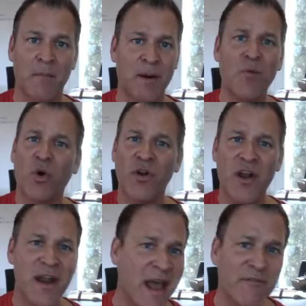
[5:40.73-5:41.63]
but it will
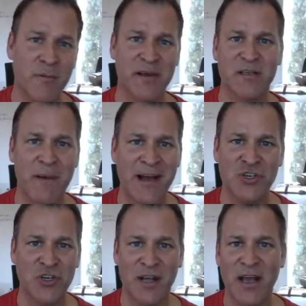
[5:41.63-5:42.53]
never be as
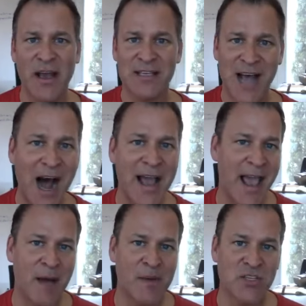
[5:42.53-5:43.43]
passionate as I
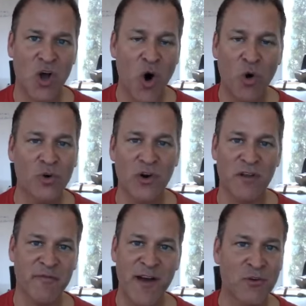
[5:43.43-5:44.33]
am as the owner
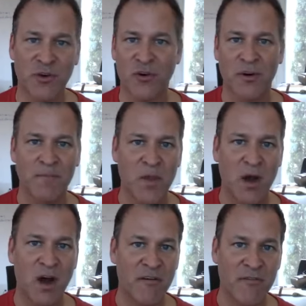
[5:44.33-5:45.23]
and founder
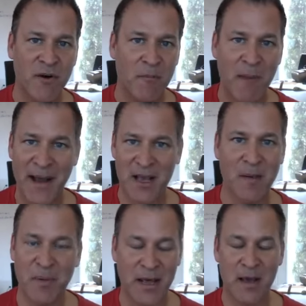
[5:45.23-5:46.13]
of my
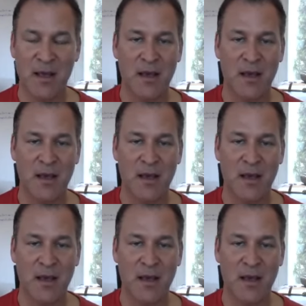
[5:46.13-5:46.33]
company.